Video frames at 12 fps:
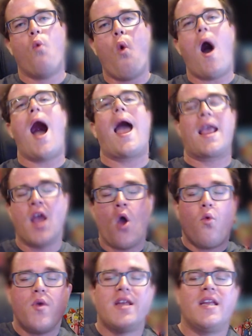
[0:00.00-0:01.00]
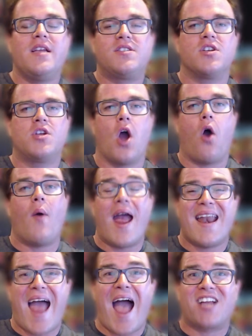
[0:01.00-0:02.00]
why we need to go
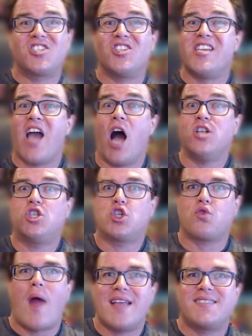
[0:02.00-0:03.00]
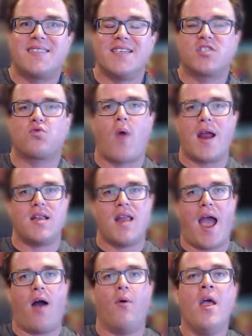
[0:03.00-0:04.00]
and actually address this right
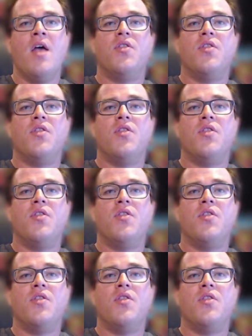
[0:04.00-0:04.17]
now.